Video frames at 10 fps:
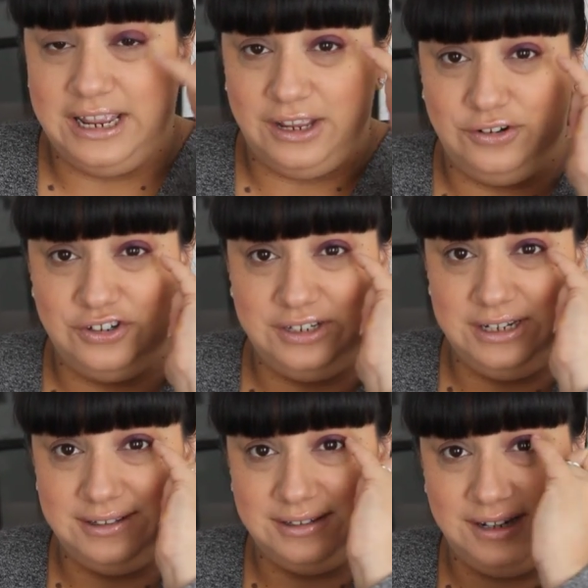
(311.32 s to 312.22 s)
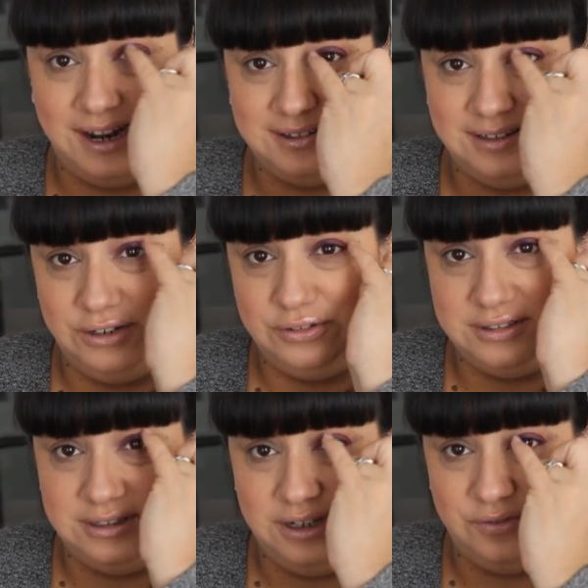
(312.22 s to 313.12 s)
you just see this nice little
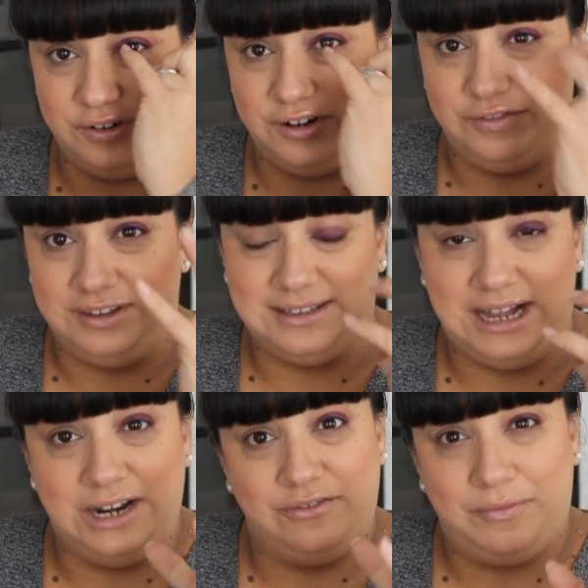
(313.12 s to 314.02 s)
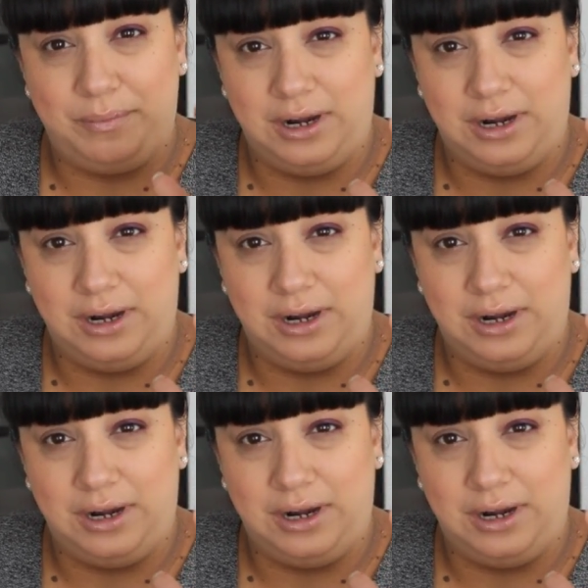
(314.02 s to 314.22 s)
sliver of this kind of